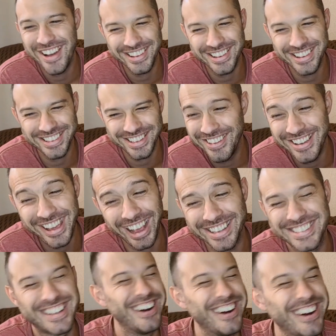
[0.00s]
New Mexico. You
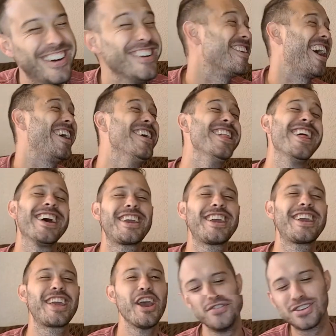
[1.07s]
guys don't even
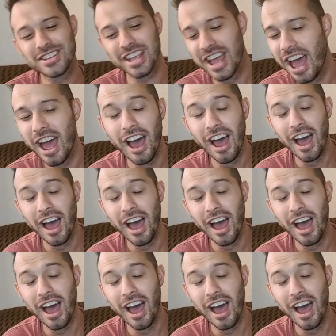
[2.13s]
like just